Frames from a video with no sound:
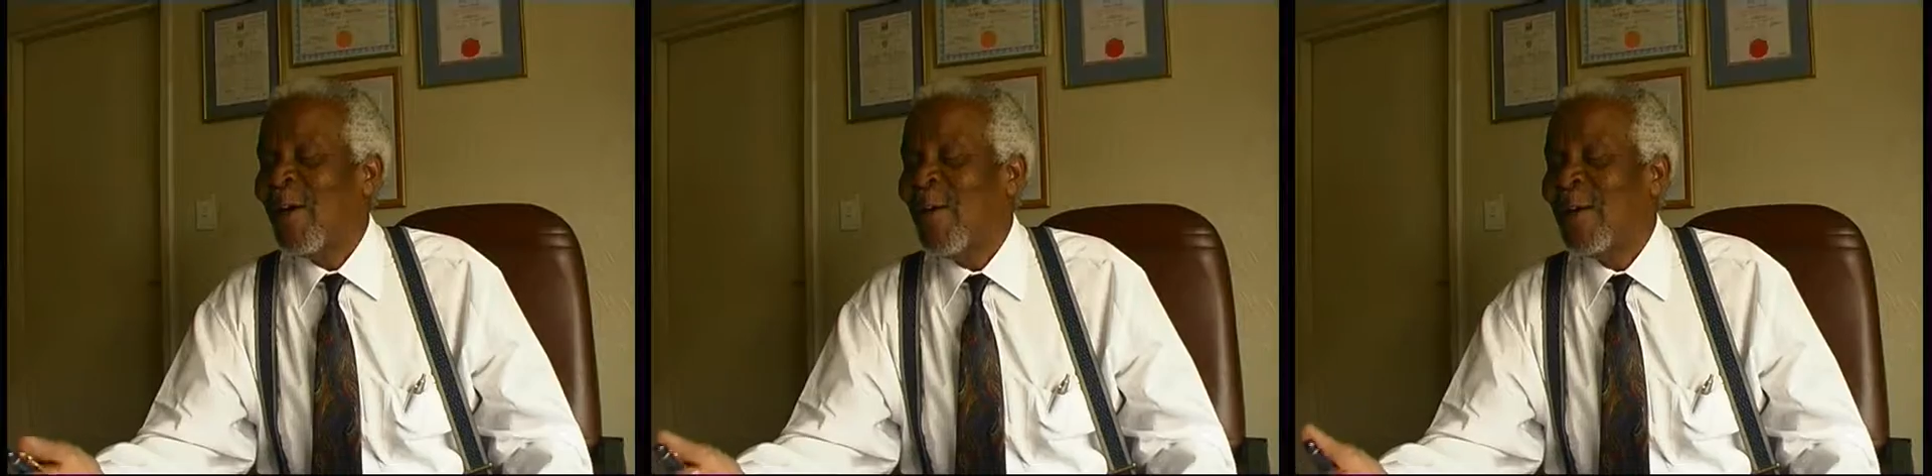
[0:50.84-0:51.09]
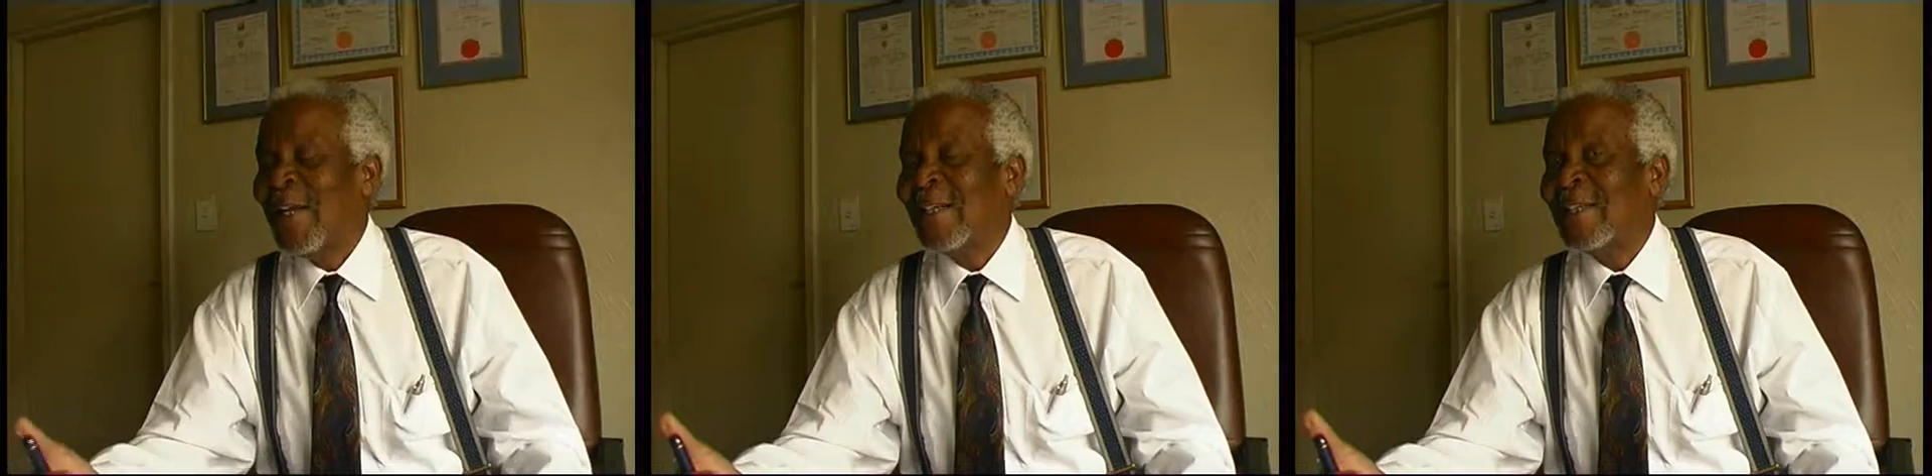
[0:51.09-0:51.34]
The
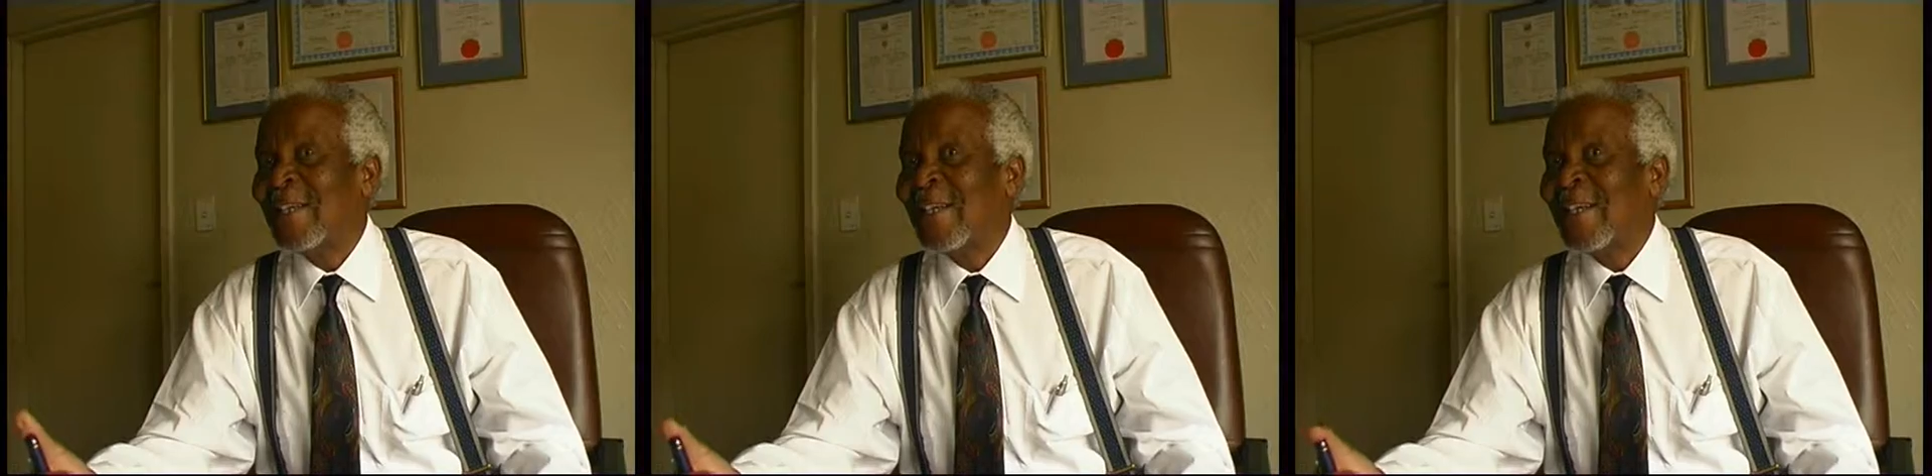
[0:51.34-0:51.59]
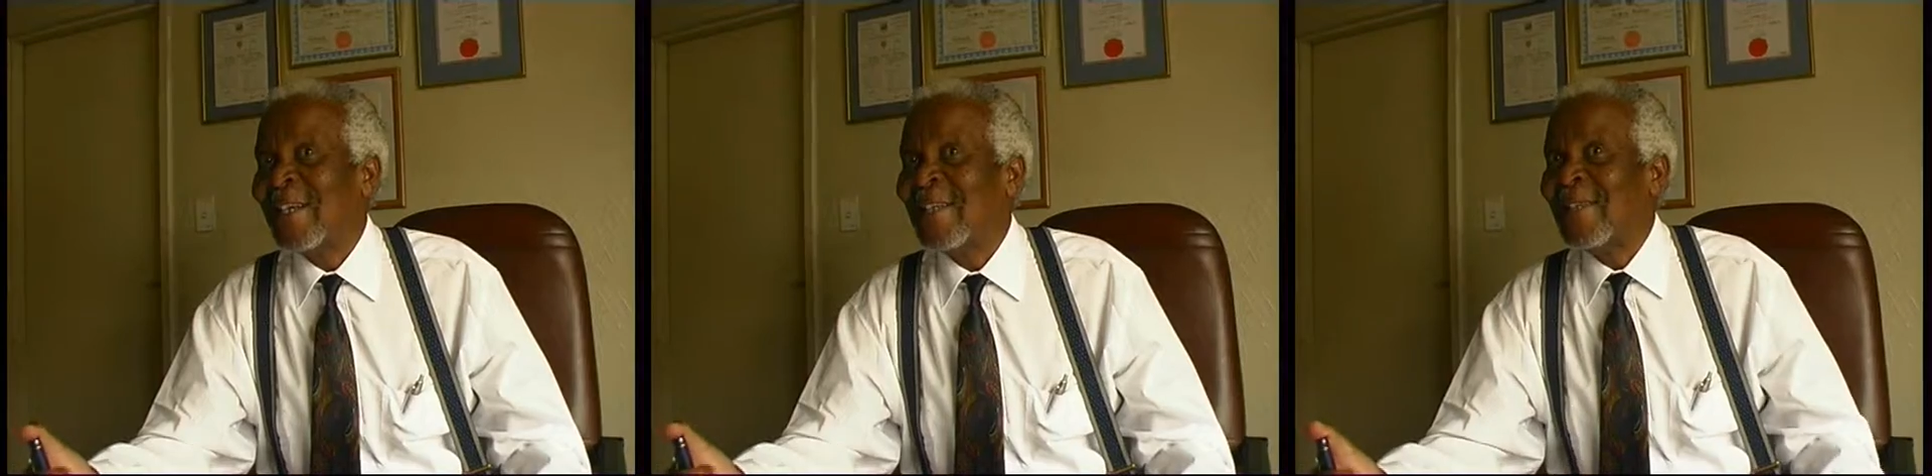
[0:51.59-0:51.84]
older
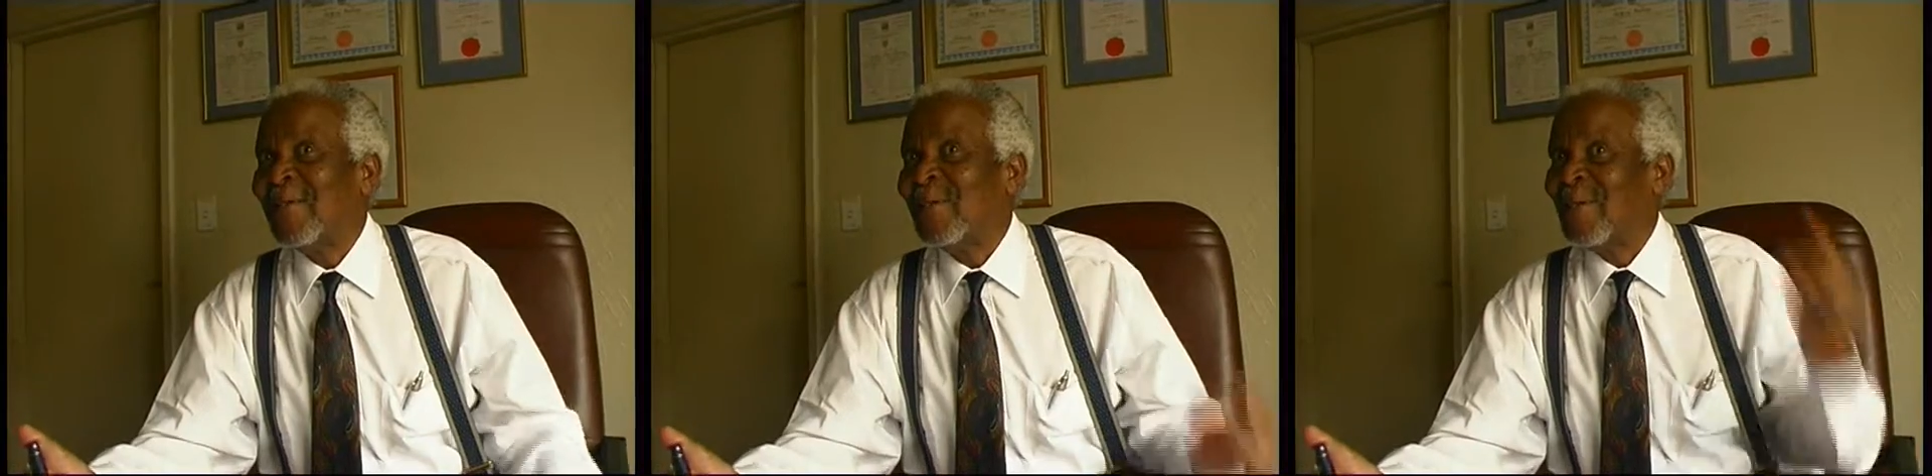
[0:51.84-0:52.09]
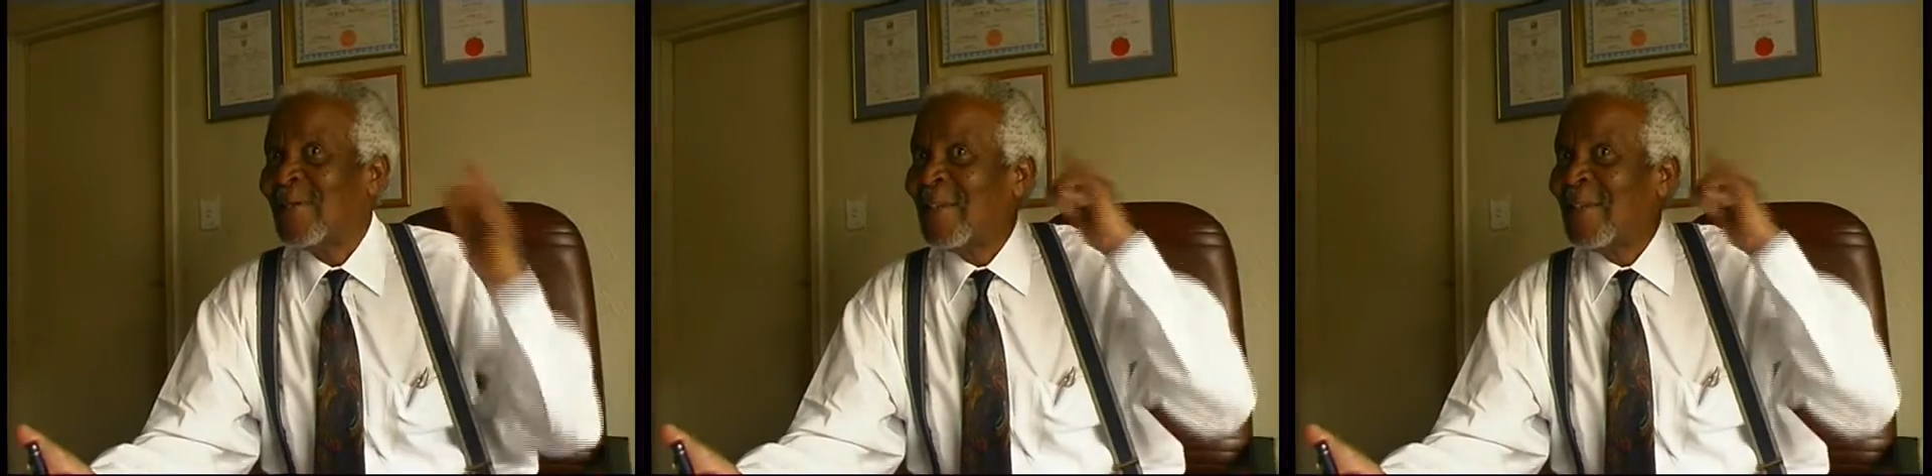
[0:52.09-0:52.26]
generation, we've